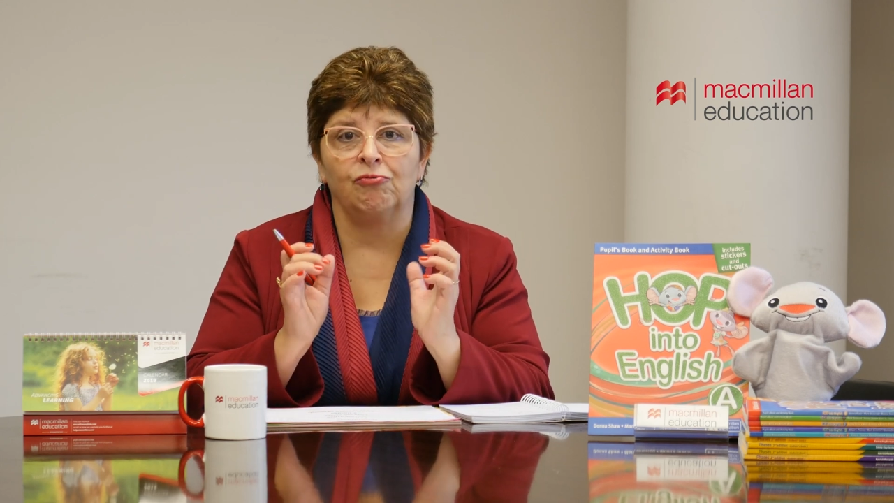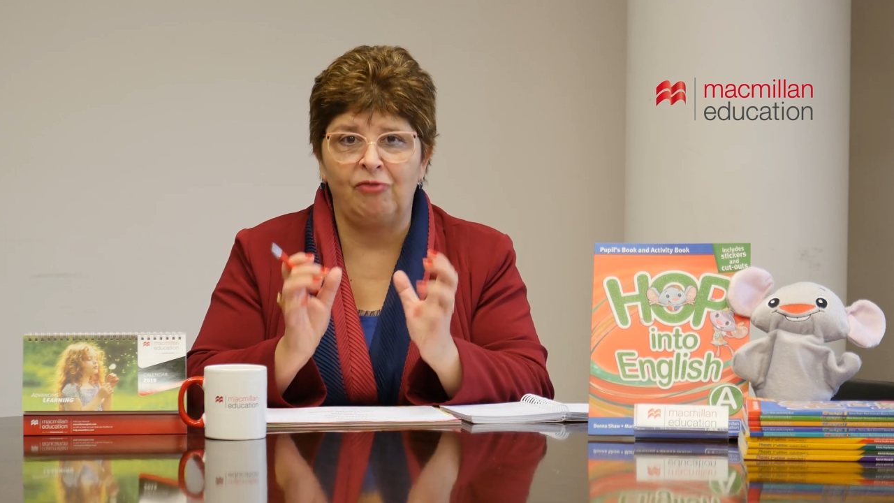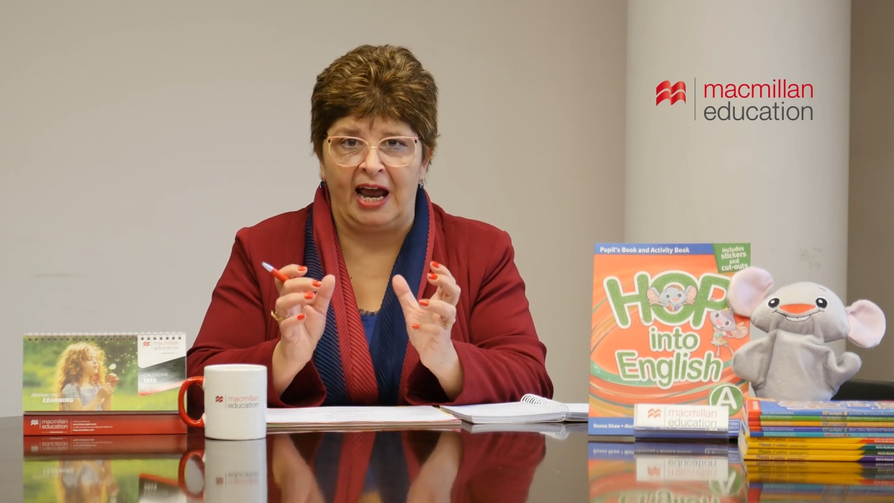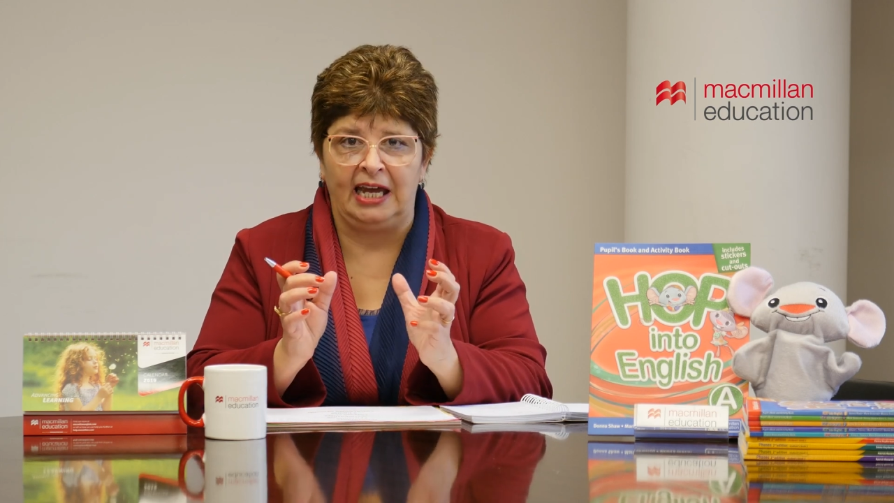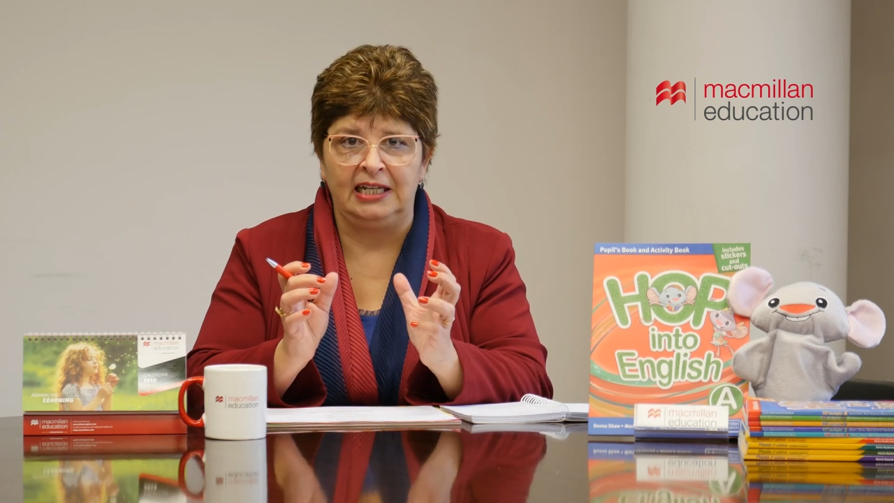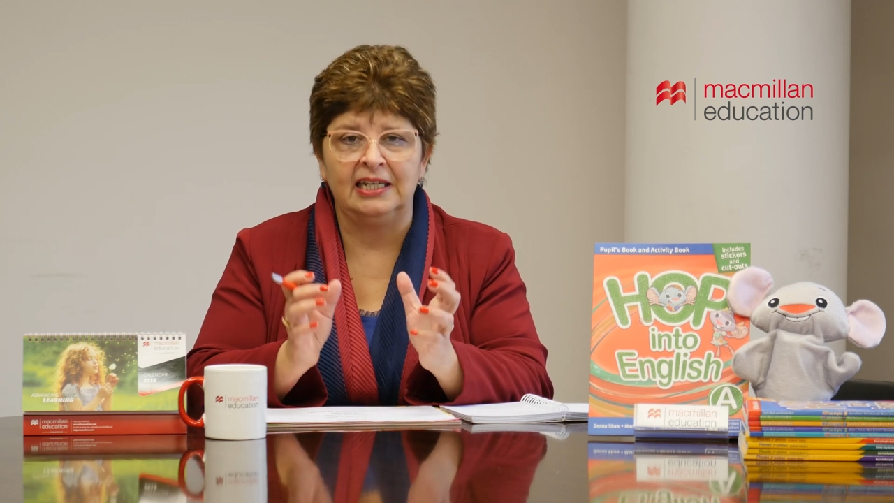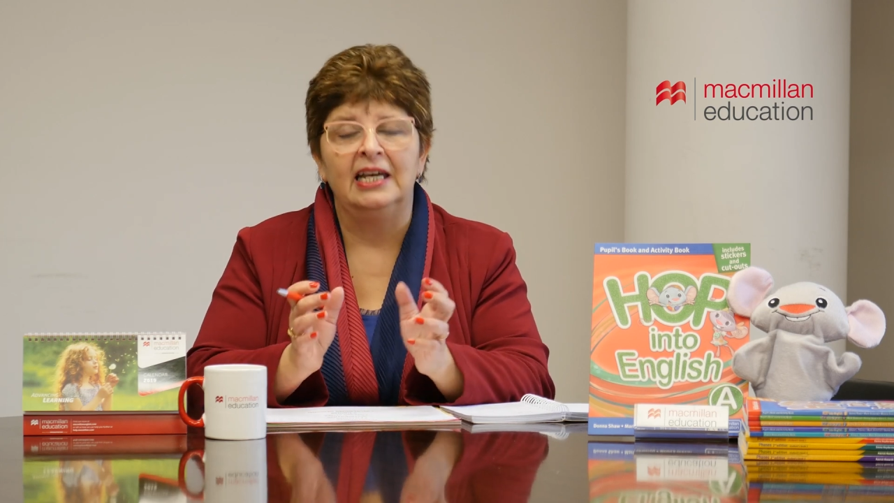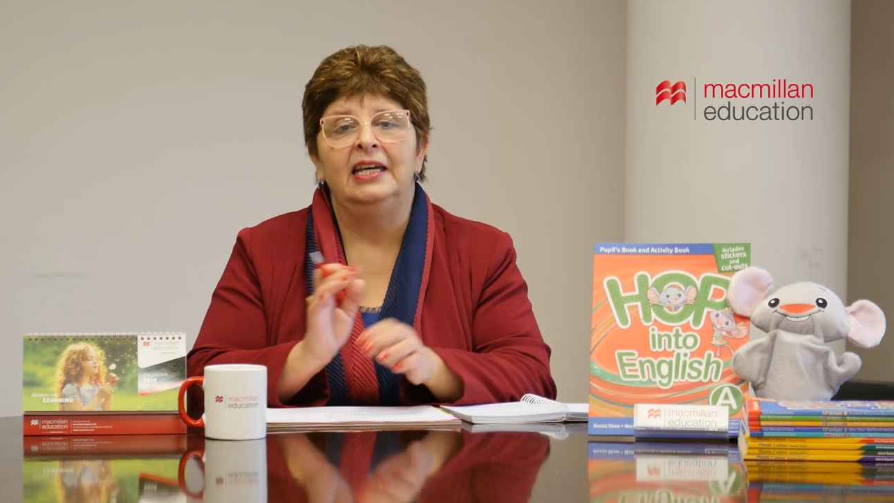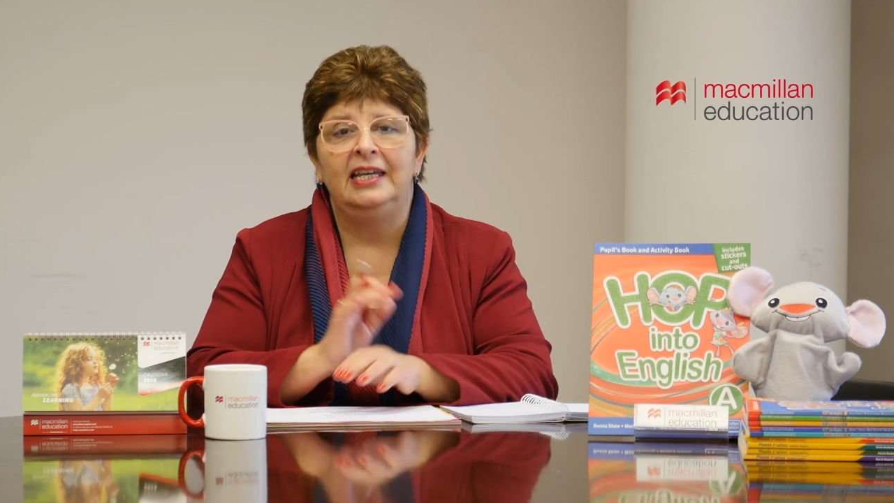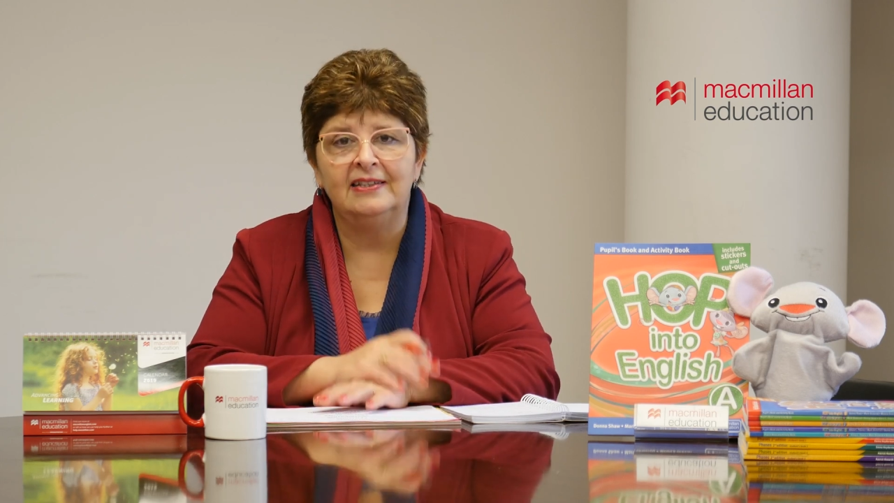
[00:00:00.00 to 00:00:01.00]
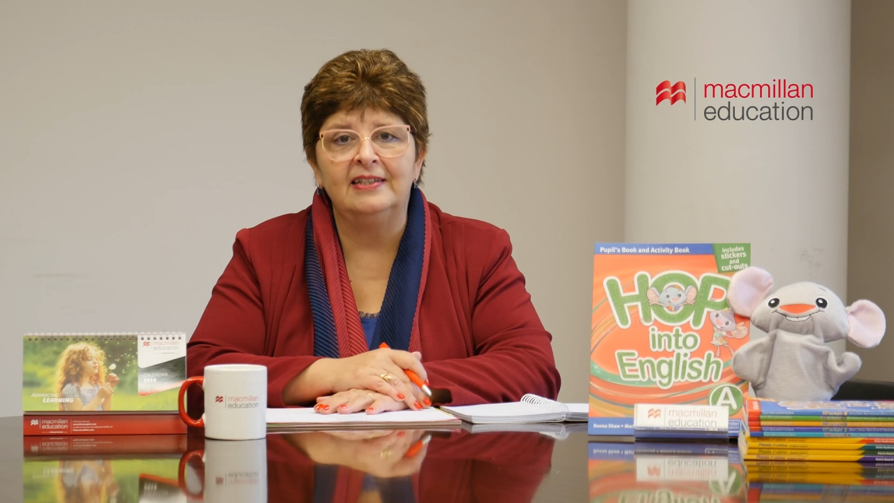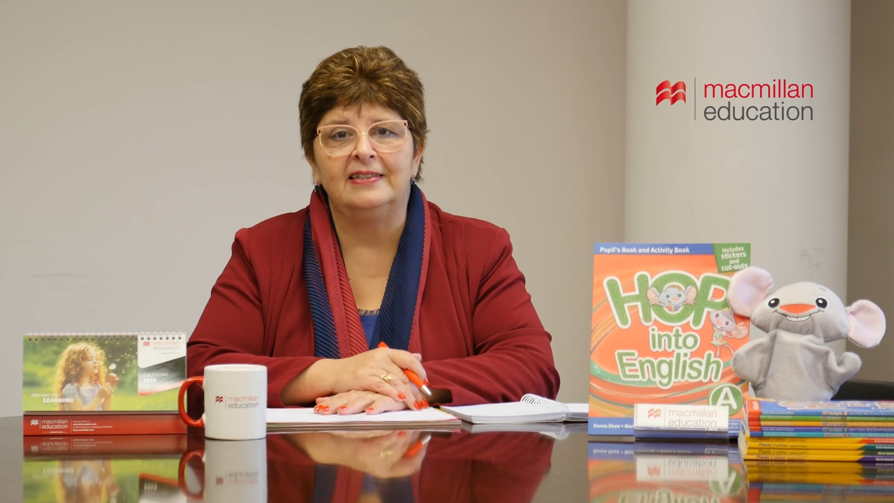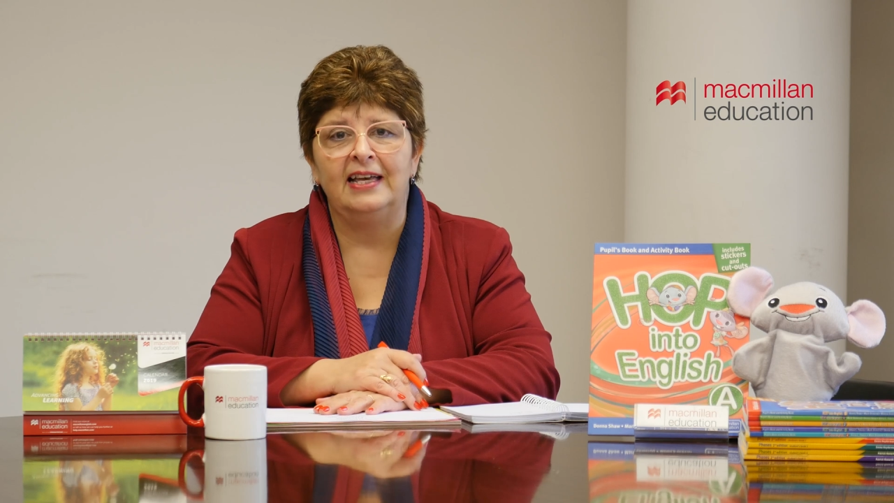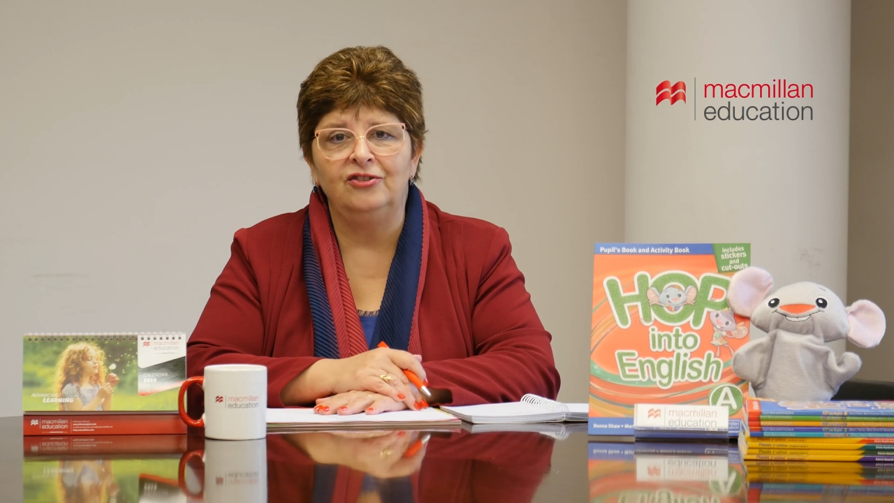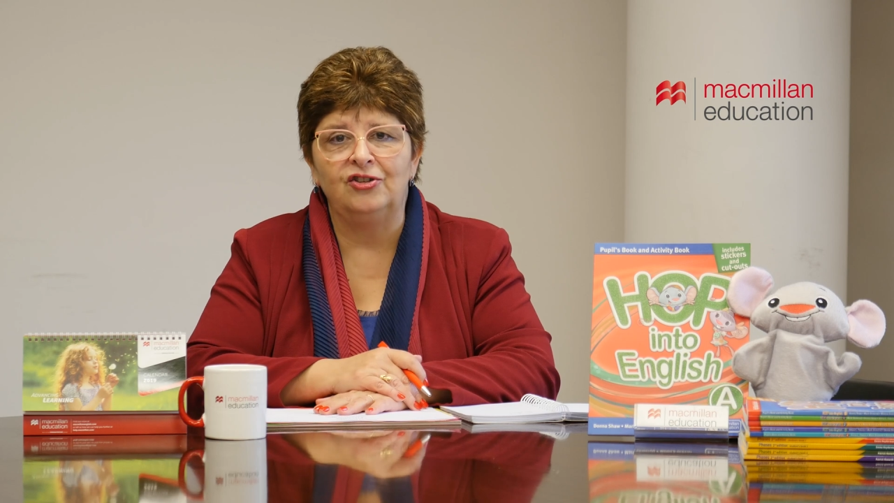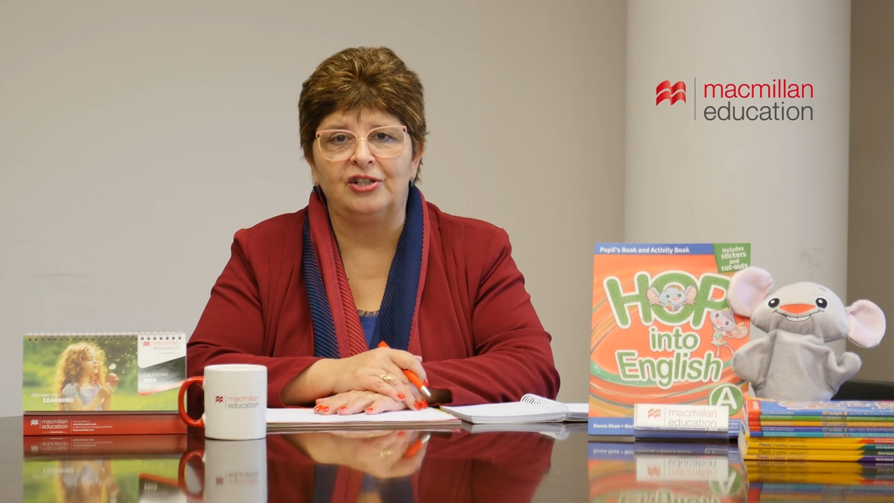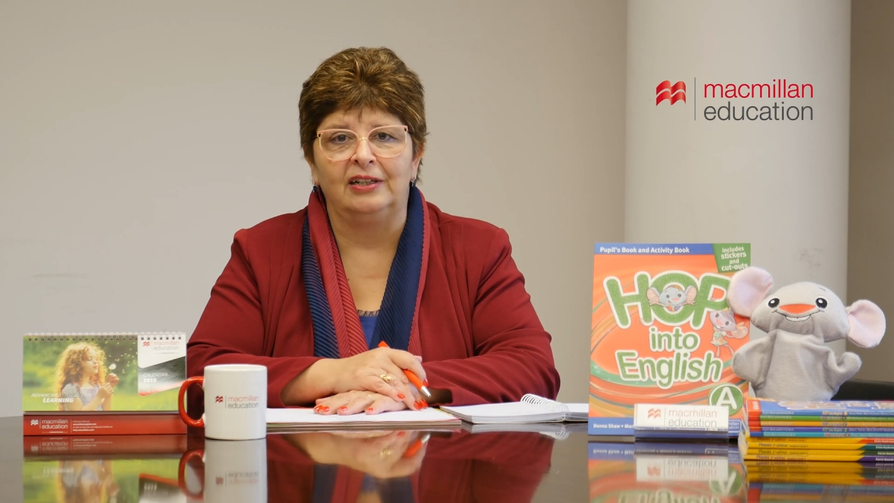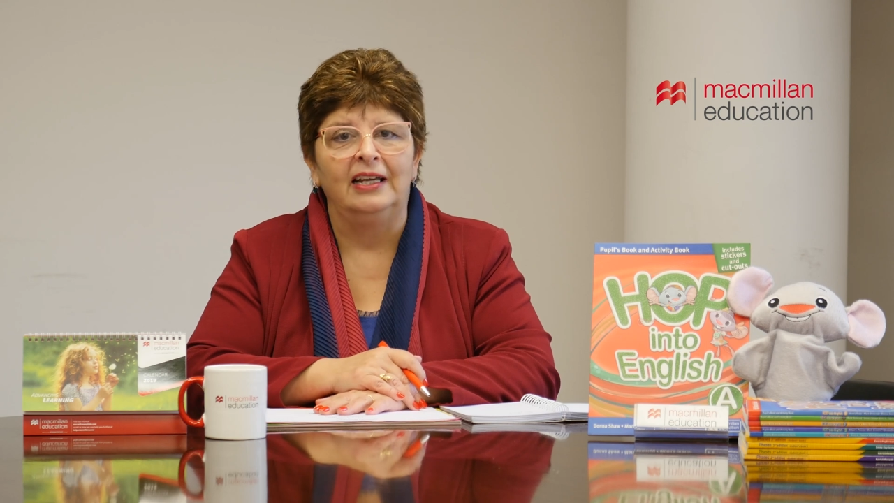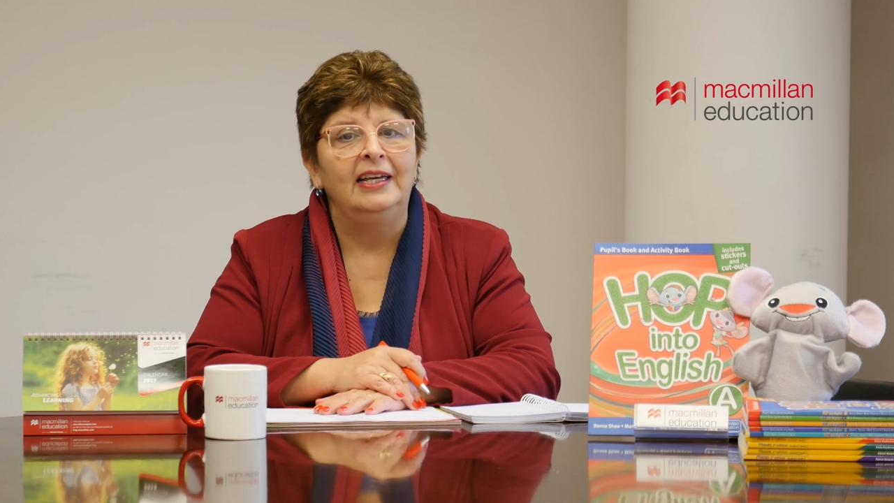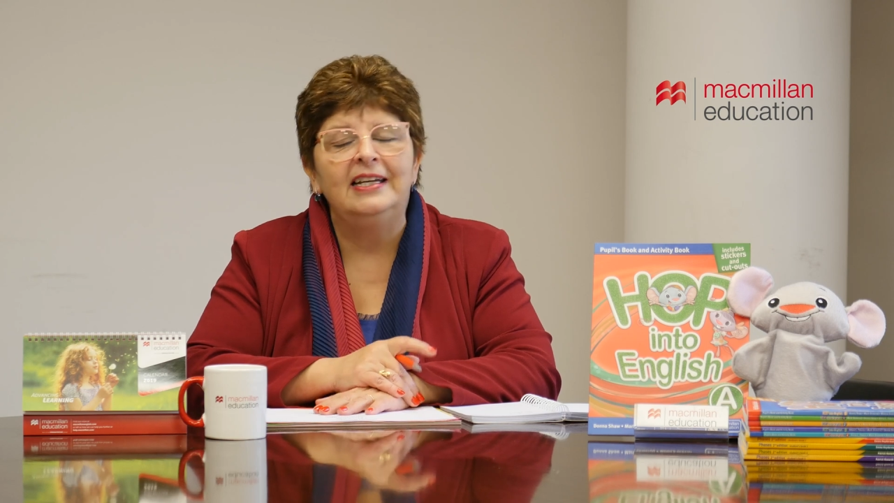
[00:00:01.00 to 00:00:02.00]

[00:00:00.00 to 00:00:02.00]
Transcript: right is essential.